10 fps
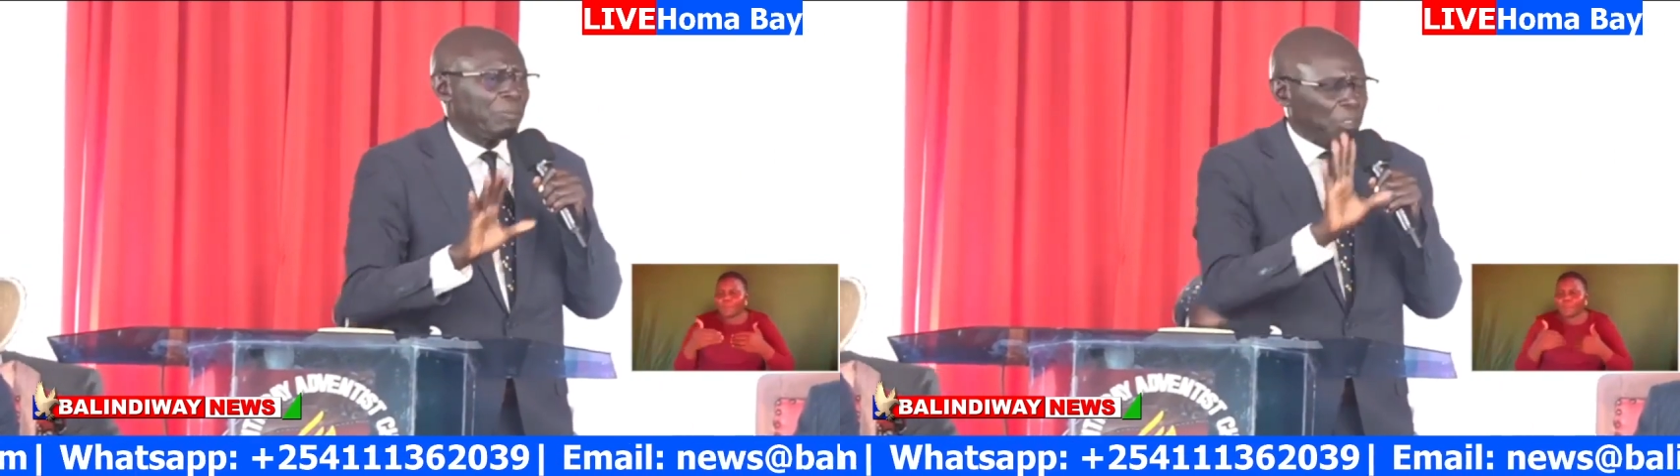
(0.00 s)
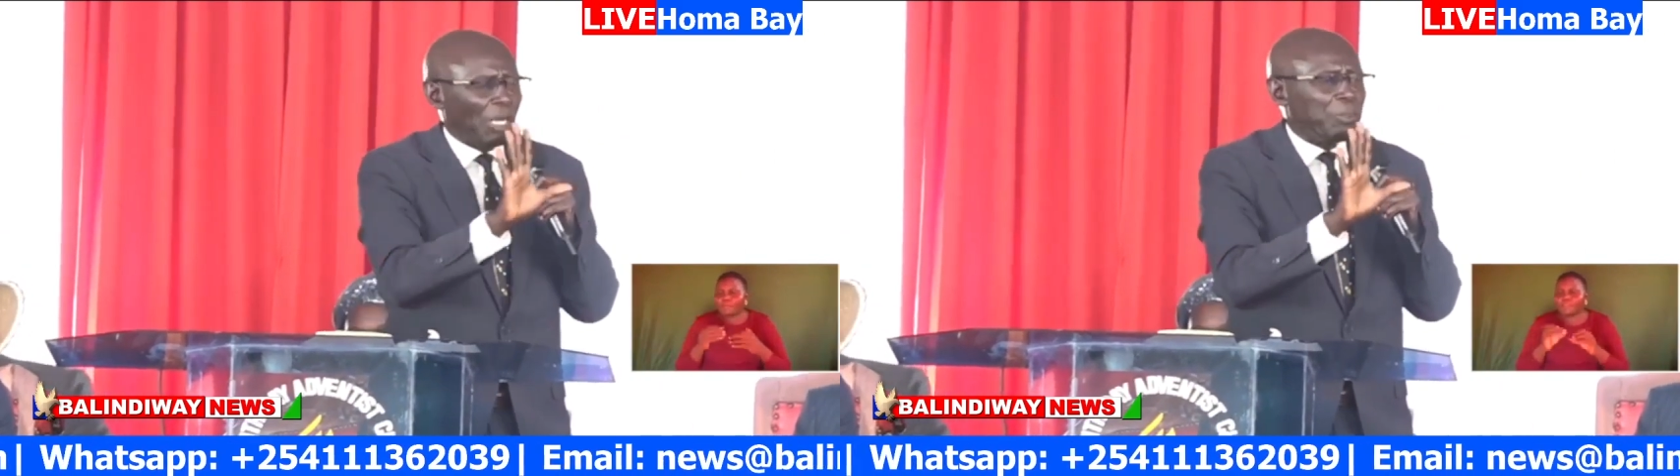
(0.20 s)

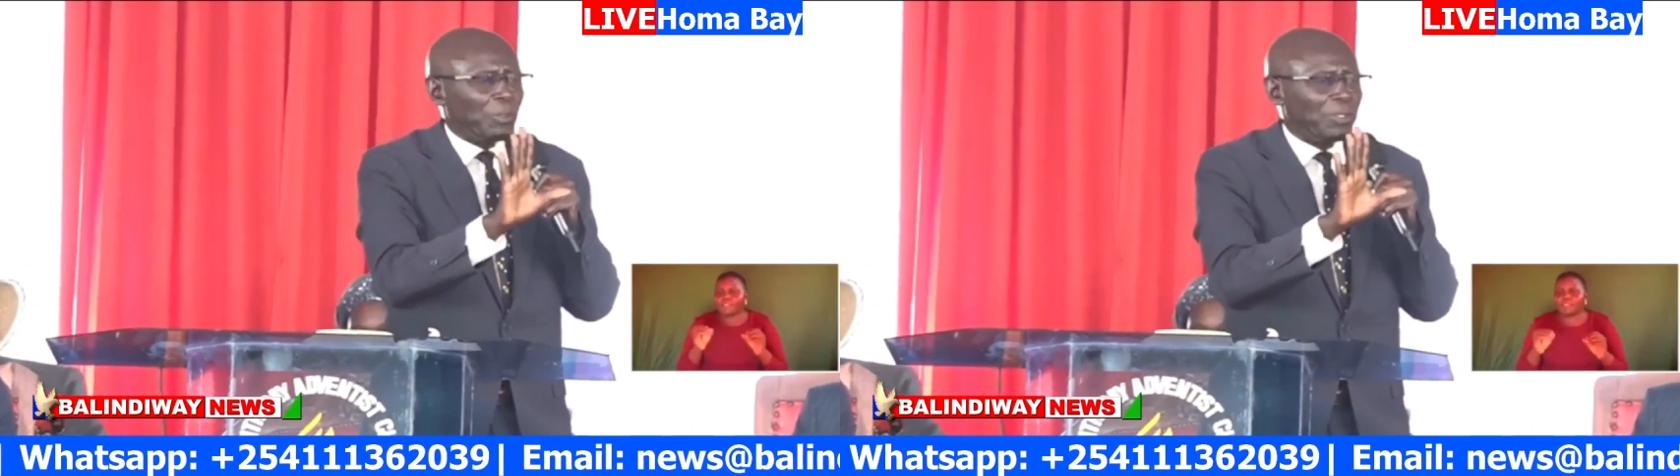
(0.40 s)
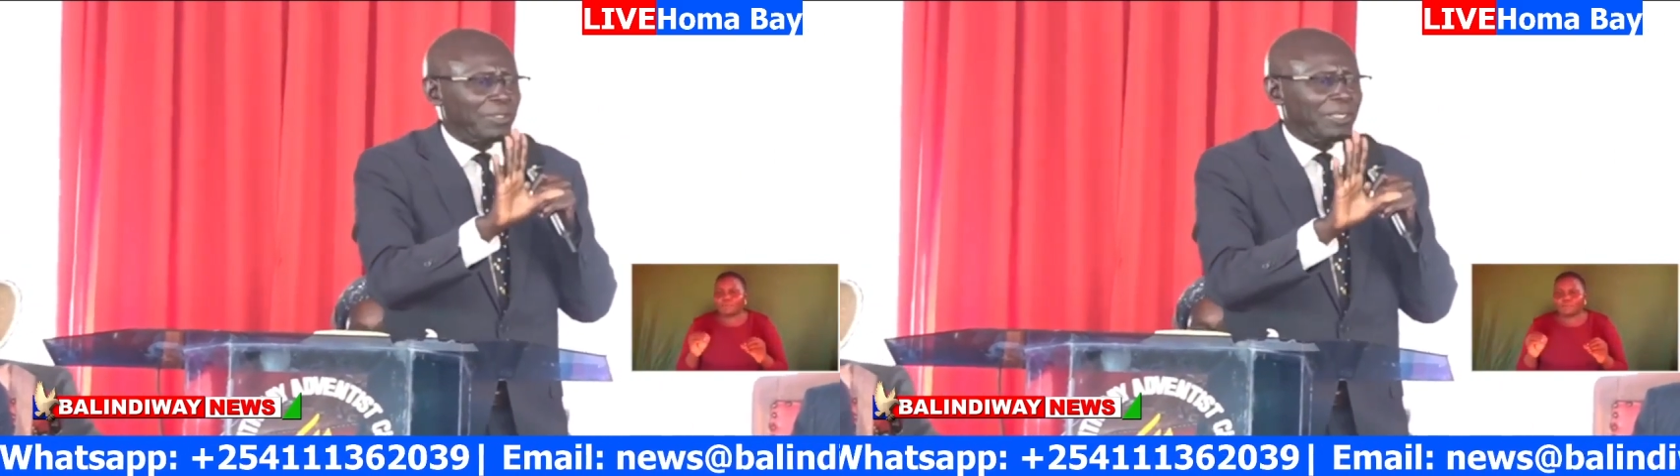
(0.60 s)

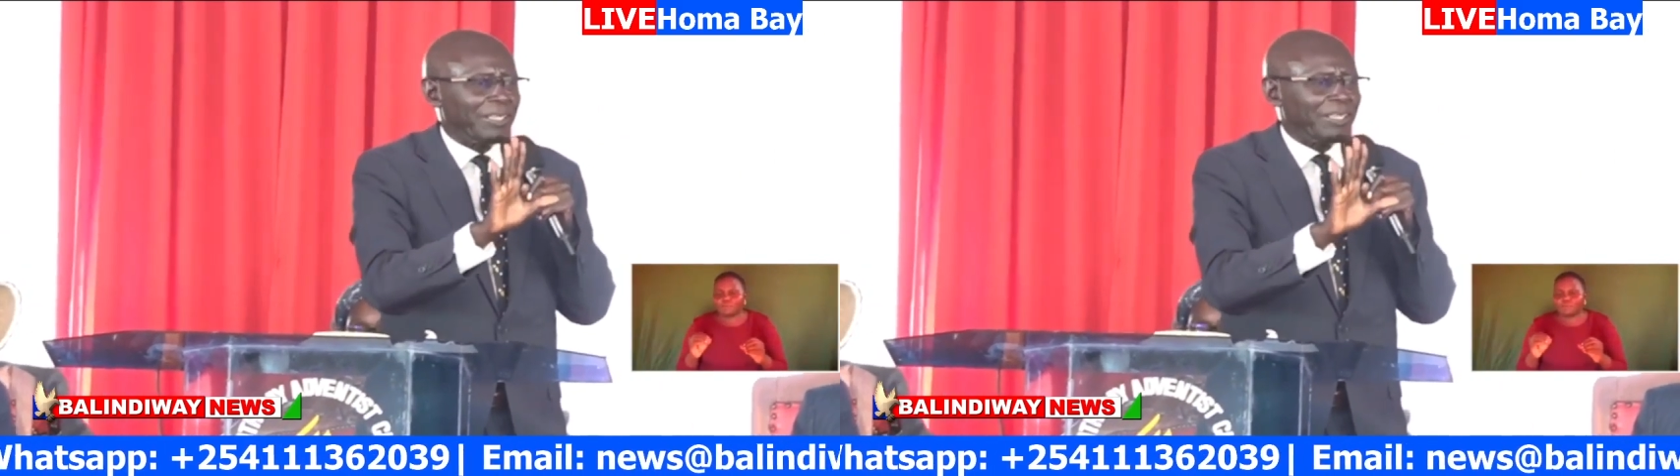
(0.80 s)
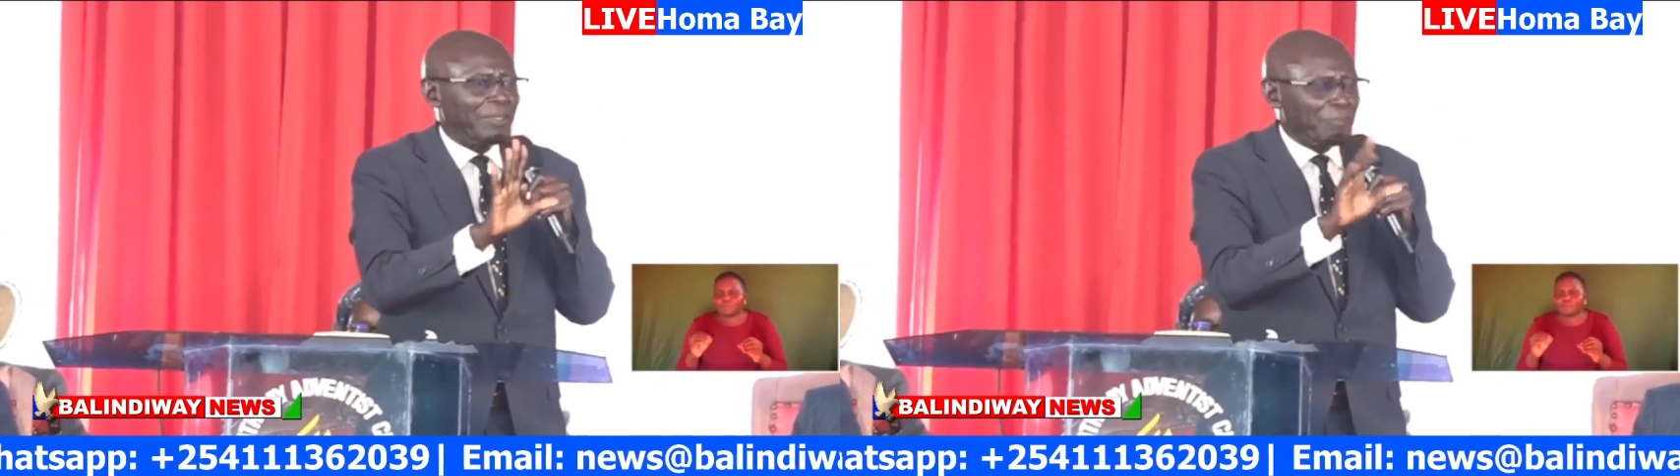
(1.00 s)
troubled.
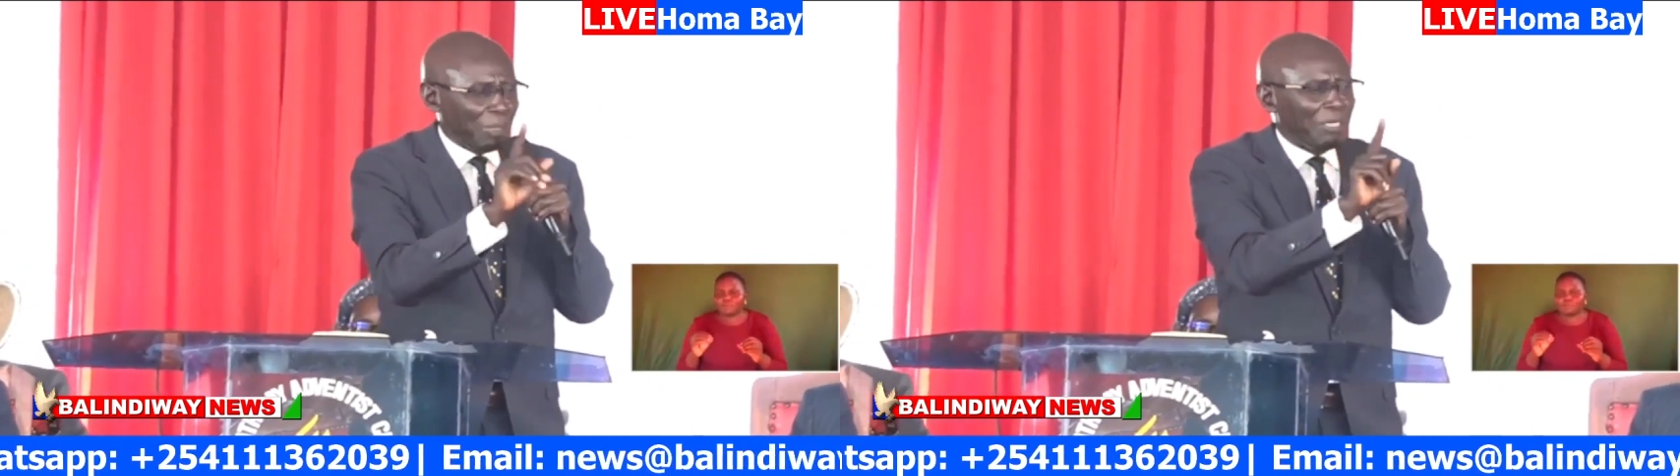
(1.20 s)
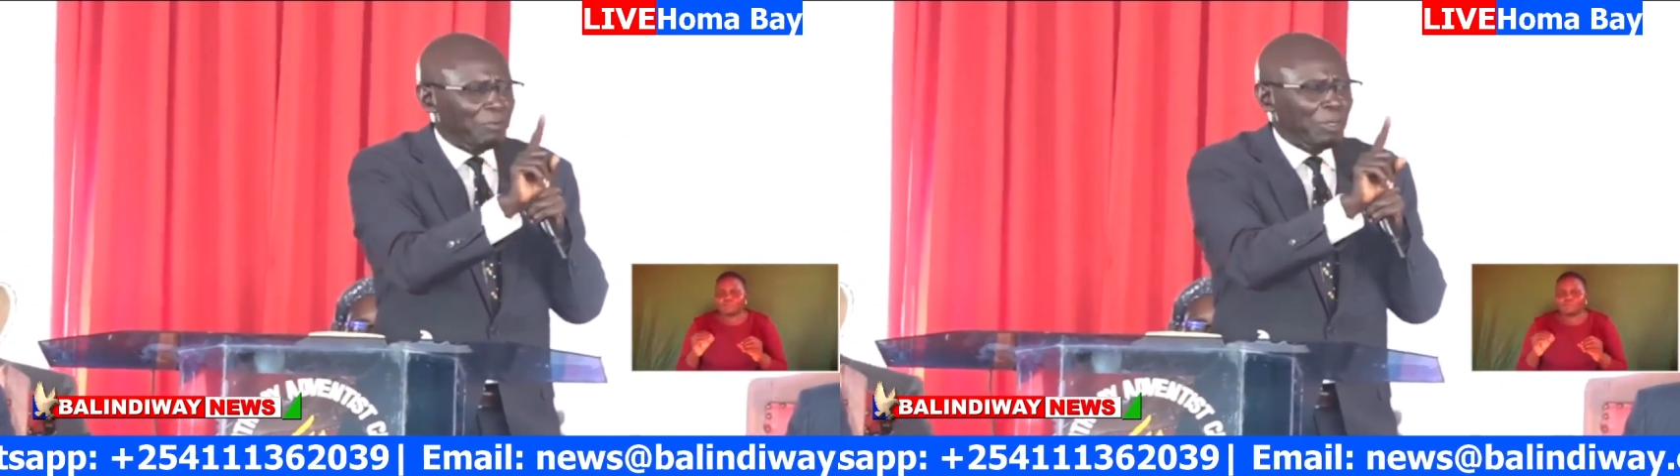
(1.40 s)

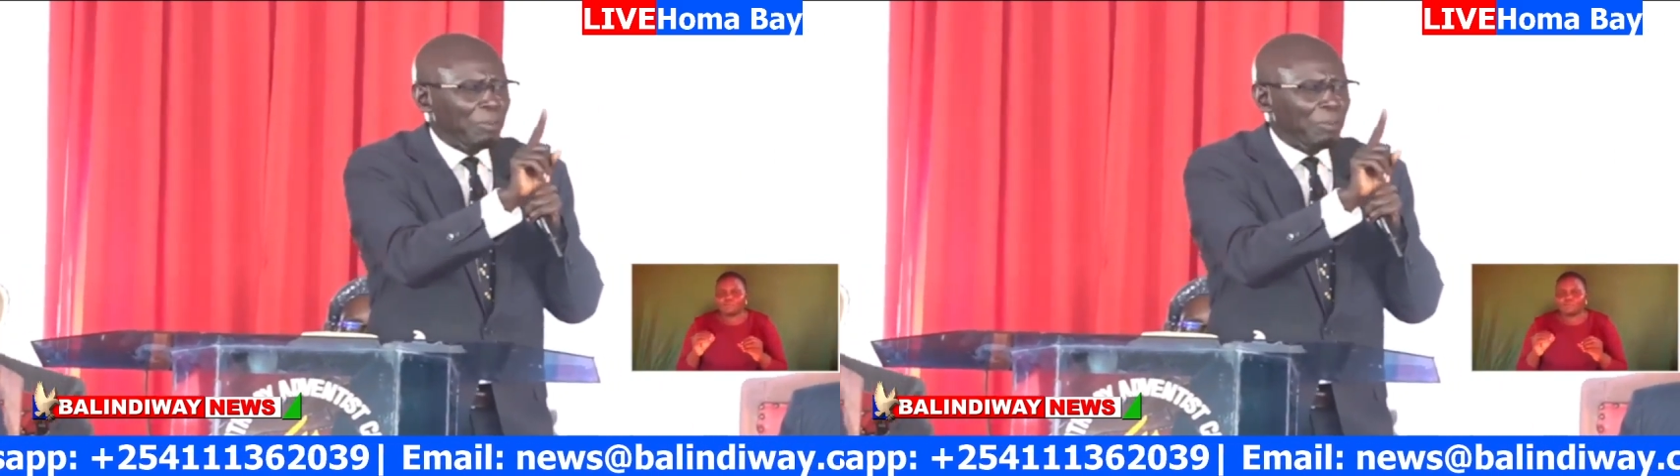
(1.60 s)
Believe in me,